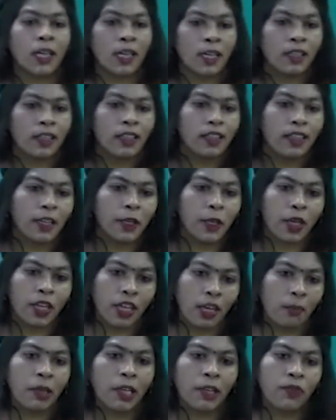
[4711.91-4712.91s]
that you are
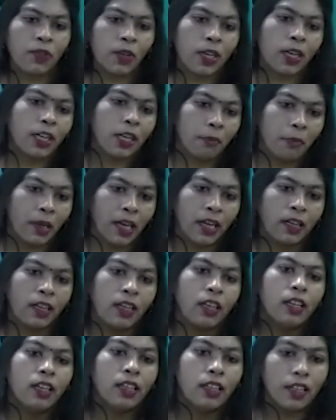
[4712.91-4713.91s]
coming for a demand.
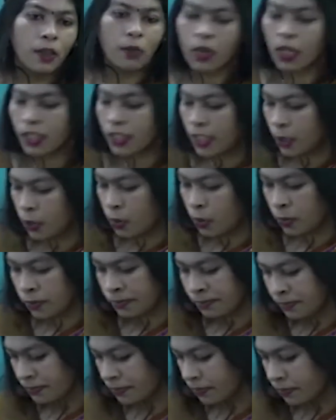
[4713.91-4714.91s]
Then what they do?
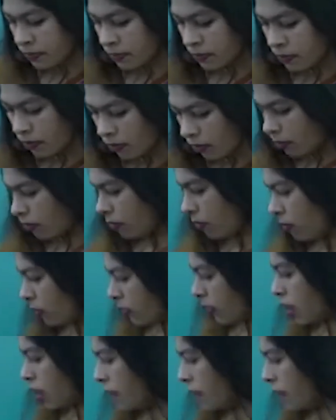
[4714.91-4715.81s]
They